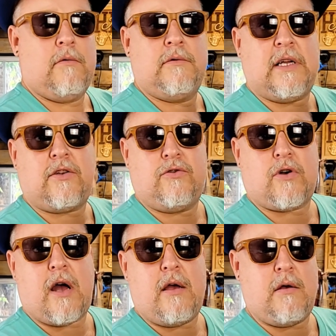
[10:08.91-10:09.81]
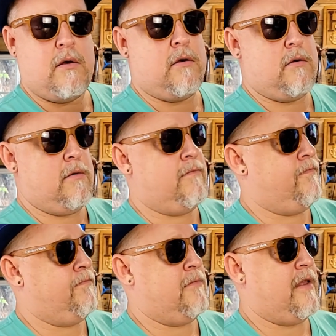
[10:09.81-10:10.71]
is that too dry? It
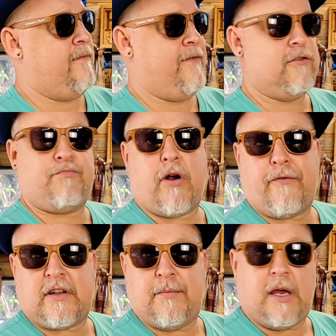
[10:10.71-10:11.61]
feels perfect to